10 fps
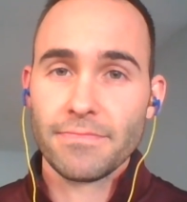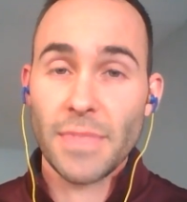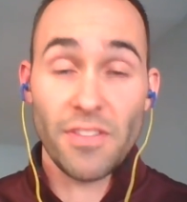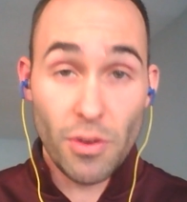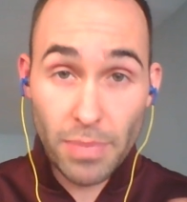
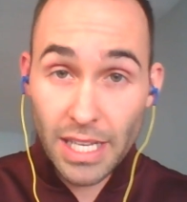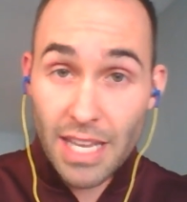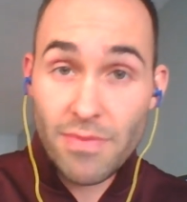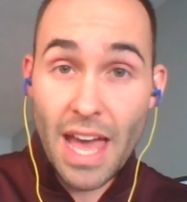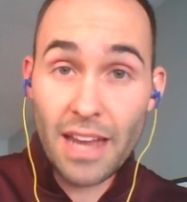If you
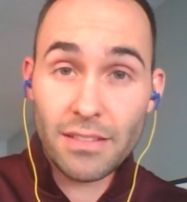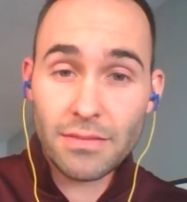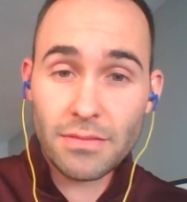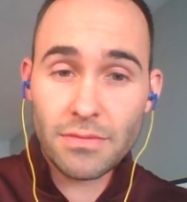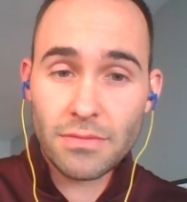believe that,
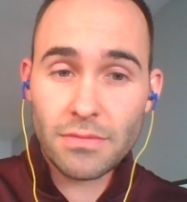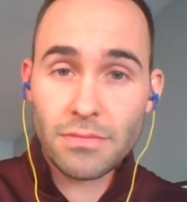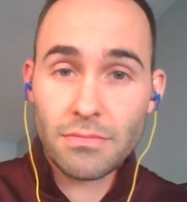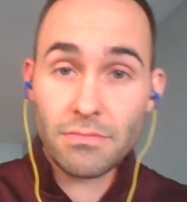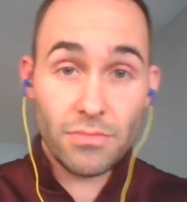
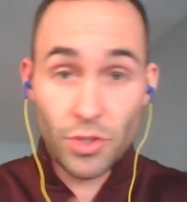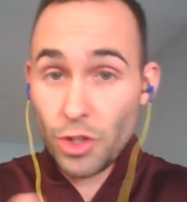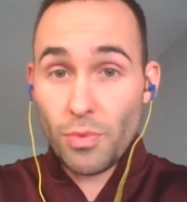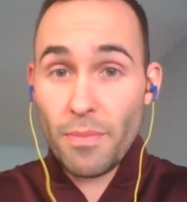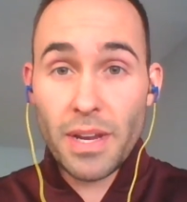
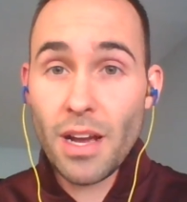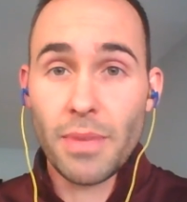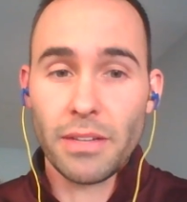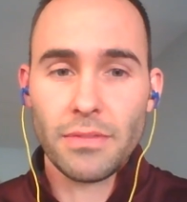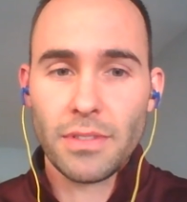you will become
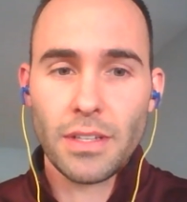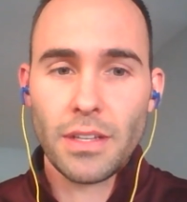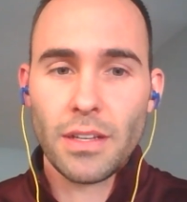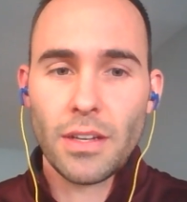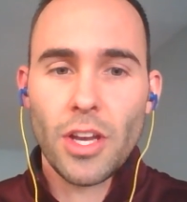it.
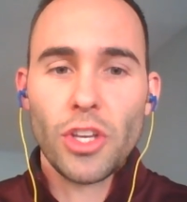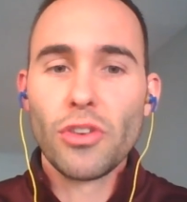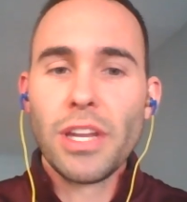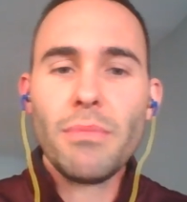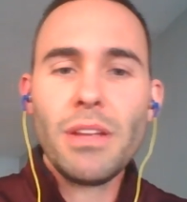Your
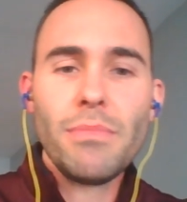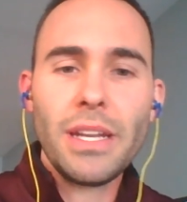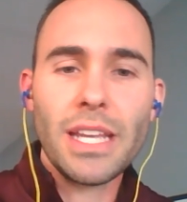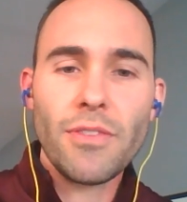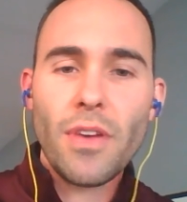limiting
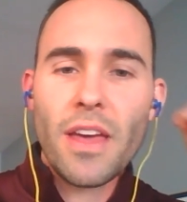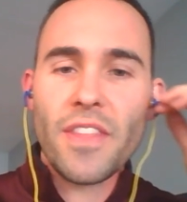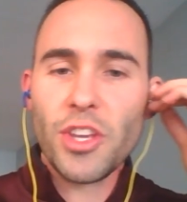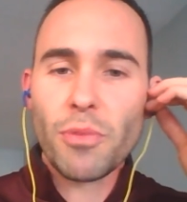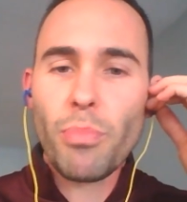belief
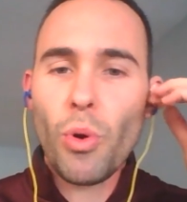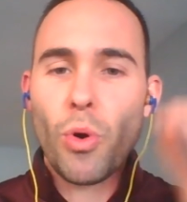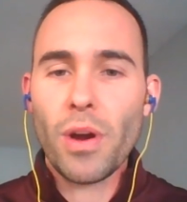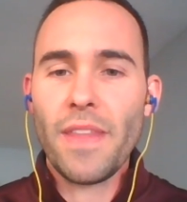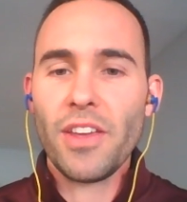that you're
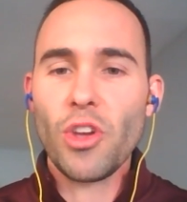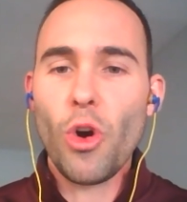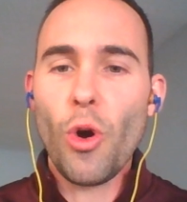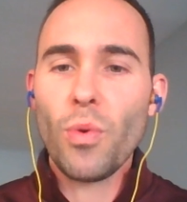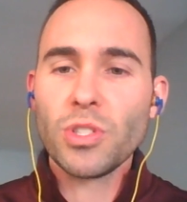poor and that you
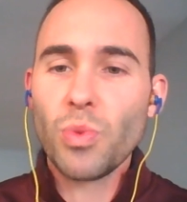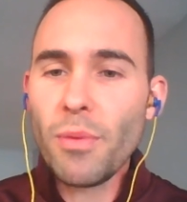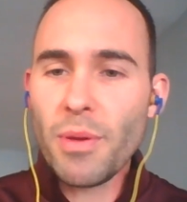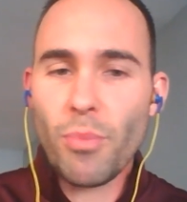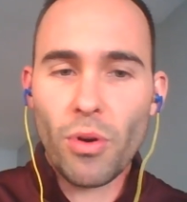always will
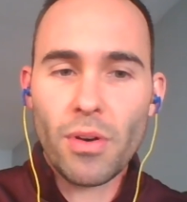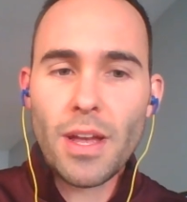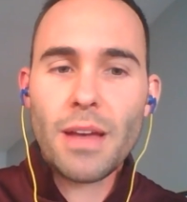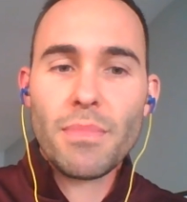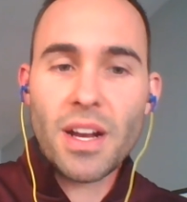be poor
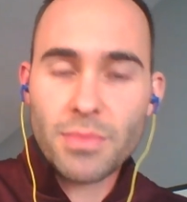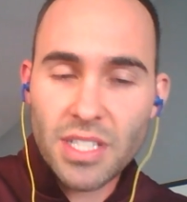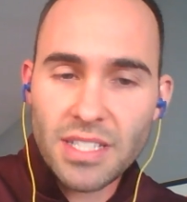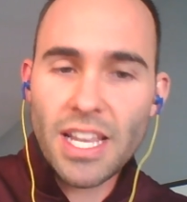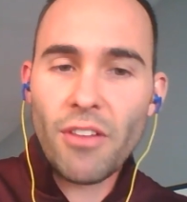becomes a
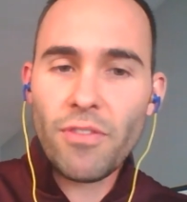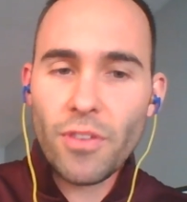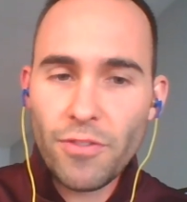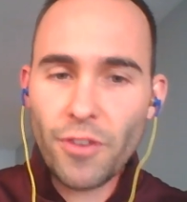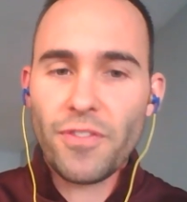
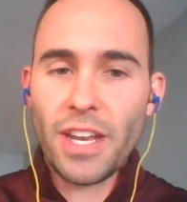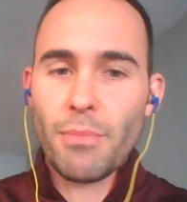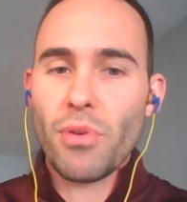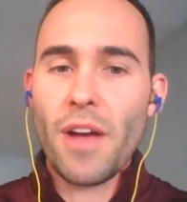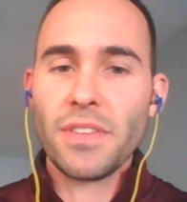self-fulfilling
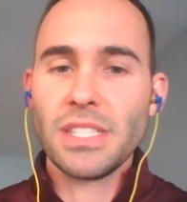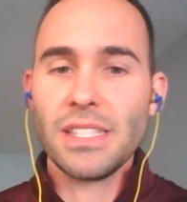prophecy.